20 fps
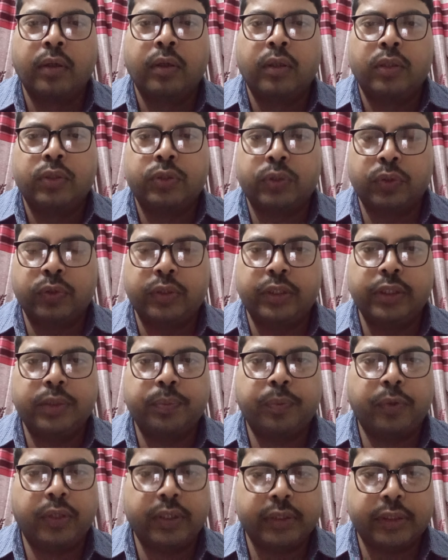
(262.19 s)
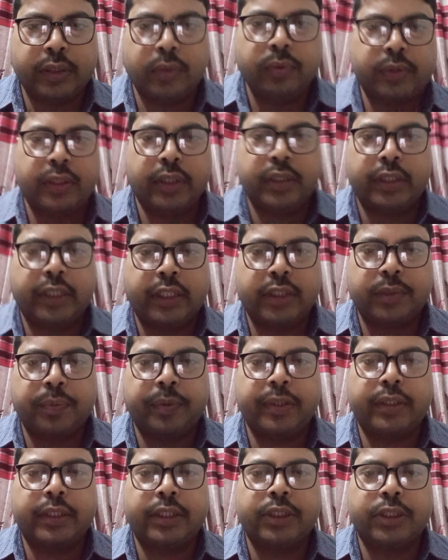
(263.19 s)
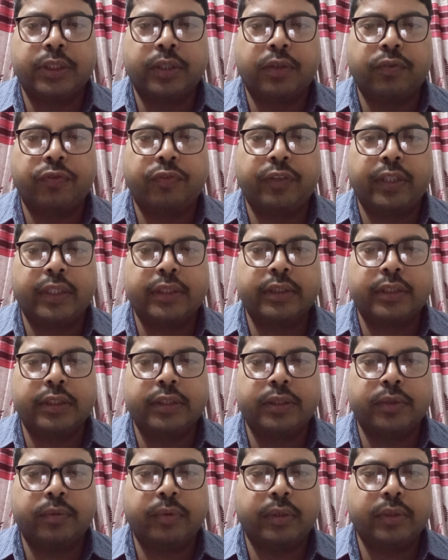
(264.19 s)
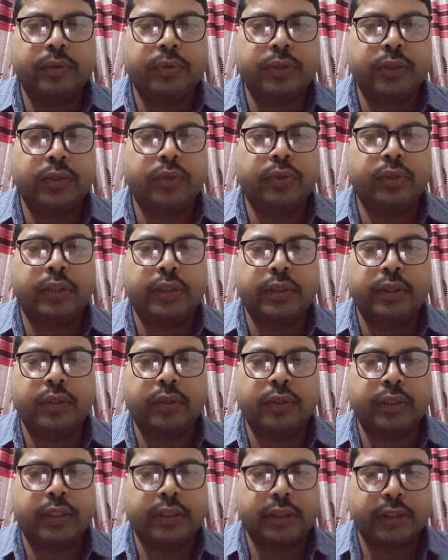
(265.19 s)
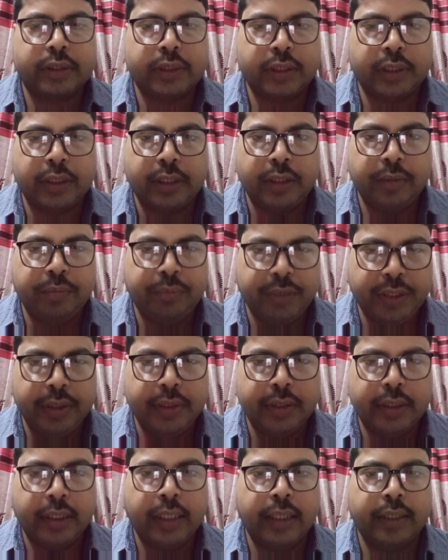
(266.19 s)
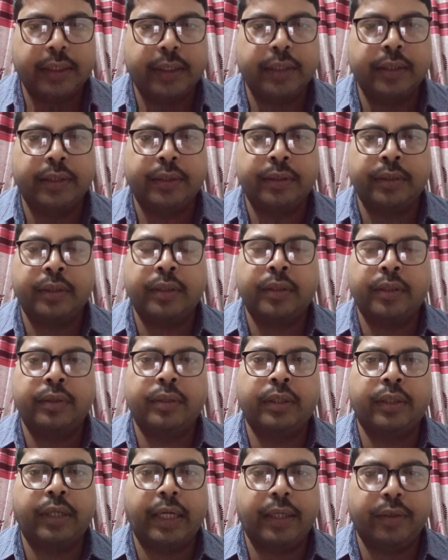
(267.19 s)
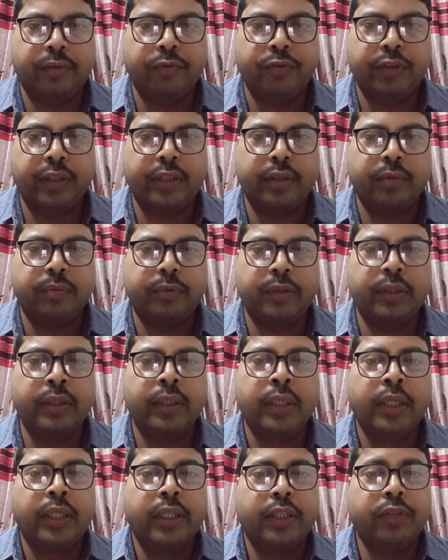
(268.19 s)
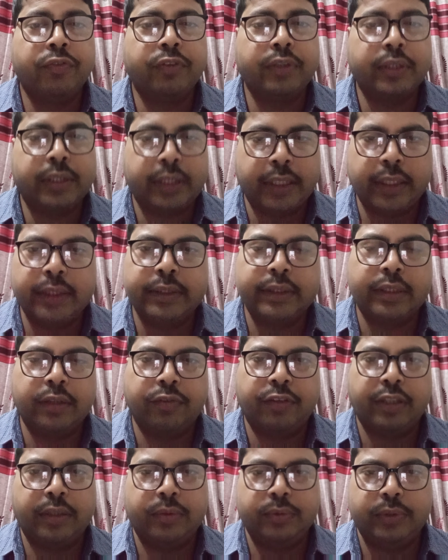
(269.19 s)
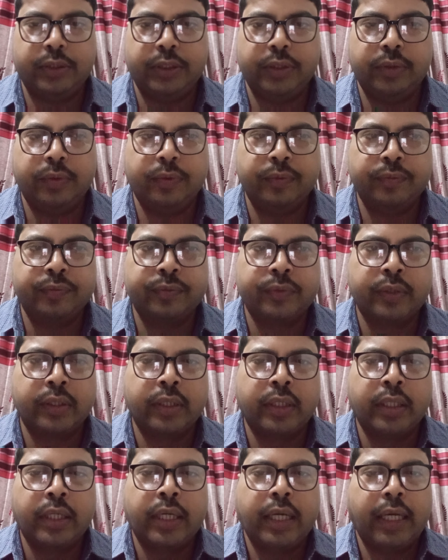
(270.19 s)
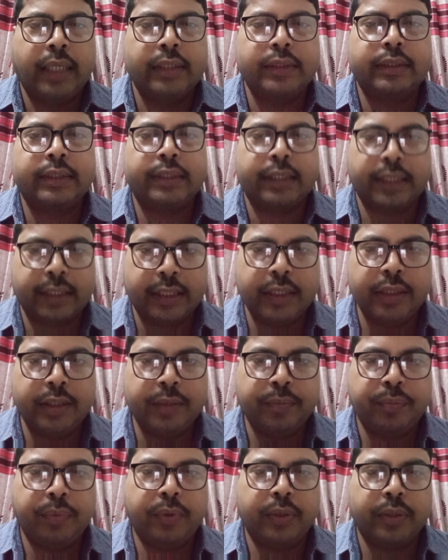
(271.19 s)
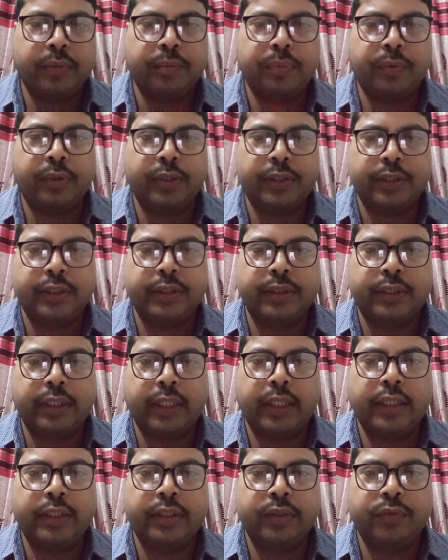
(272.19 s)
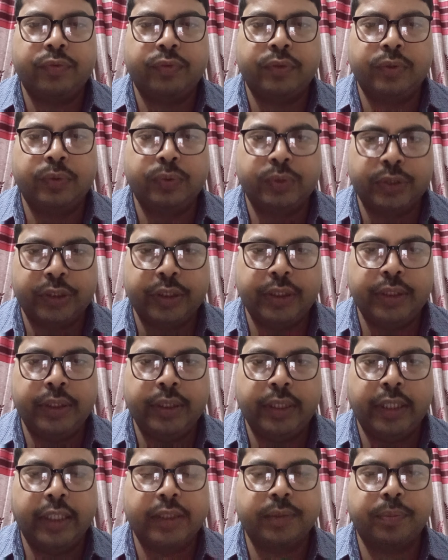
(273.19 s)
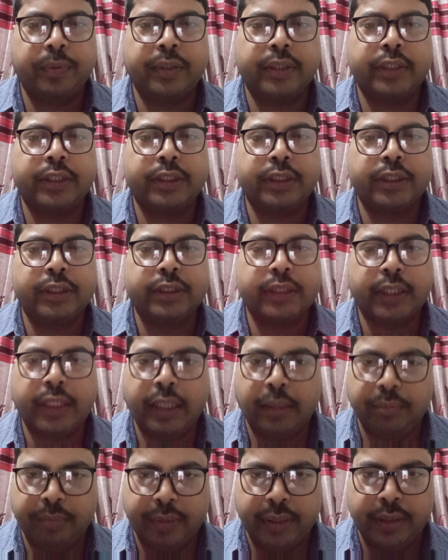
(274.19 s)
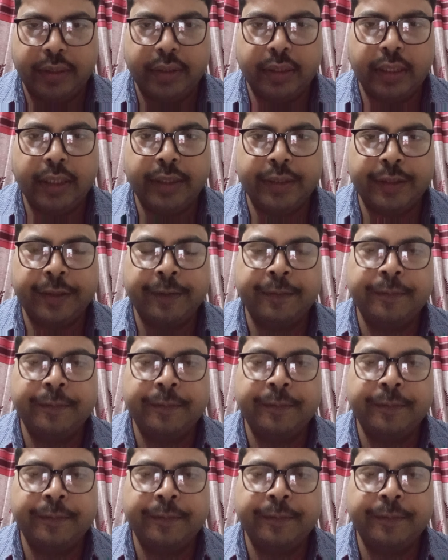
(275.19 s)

So this points out that expectation of x is equal to 0 does not necessarily mean that the random variable even takes the value 0. And second important point is that if you see, expectation is a number, right?